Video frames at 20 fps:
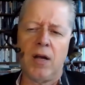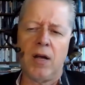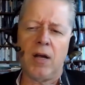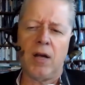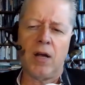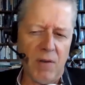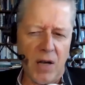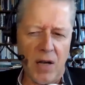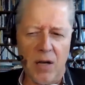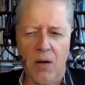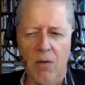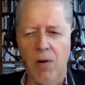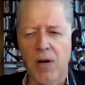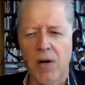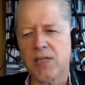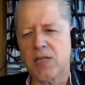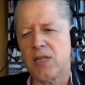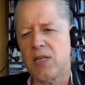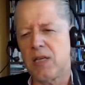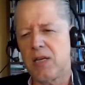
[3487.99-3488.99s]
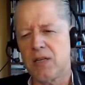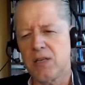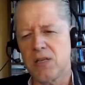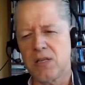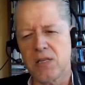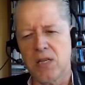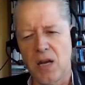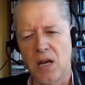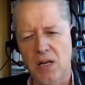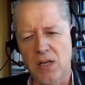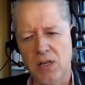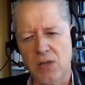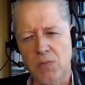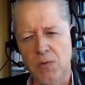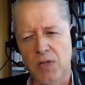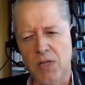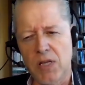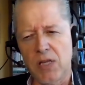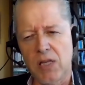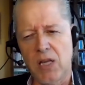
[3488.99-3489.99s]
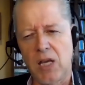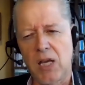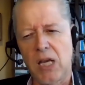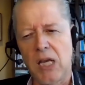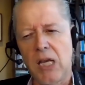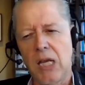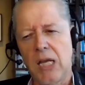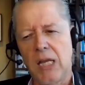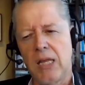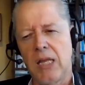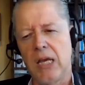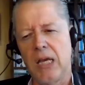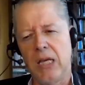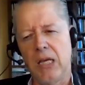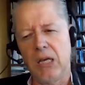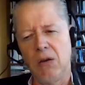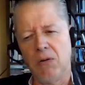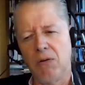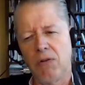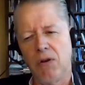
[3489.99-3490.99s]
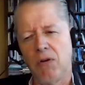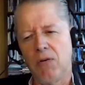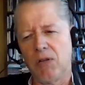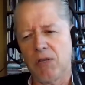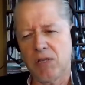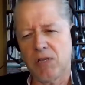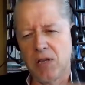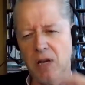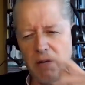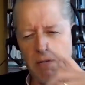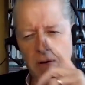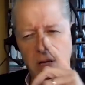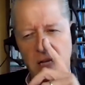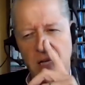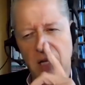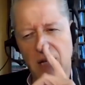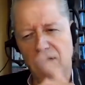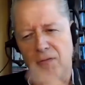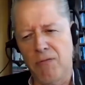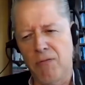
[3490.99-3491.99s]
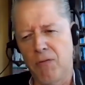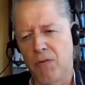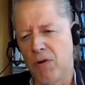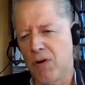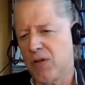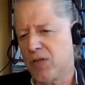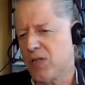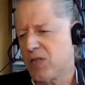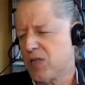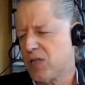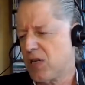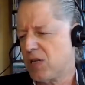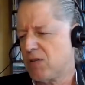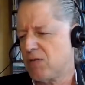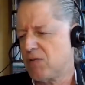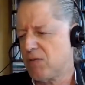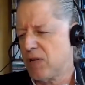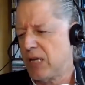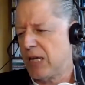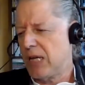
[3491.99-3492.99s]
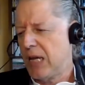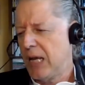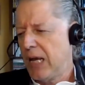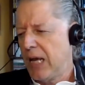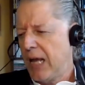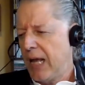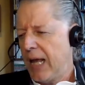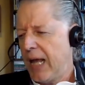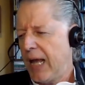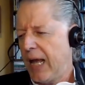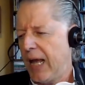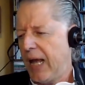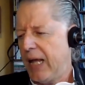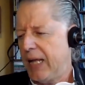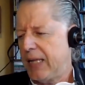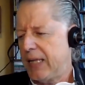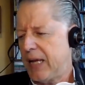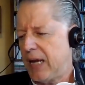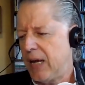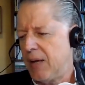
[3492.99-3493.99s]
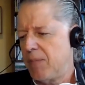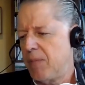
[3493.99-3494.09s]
They have a kind of quasi-legal status within the EU, though it's not really enforced centrally, and